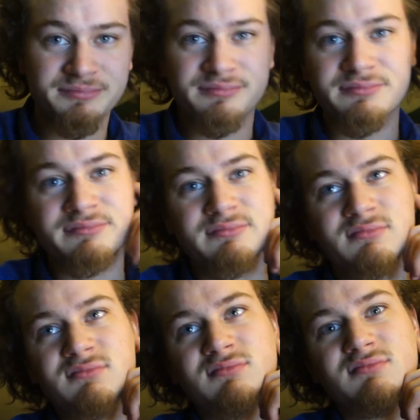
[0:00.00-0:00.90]

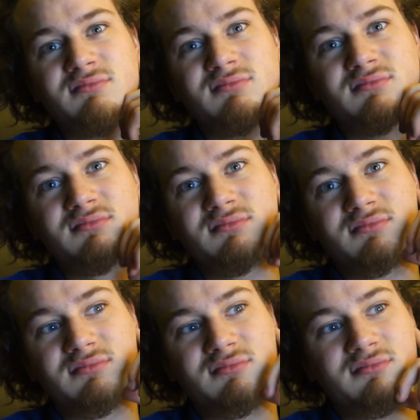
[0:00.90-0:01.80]
(no one is talking)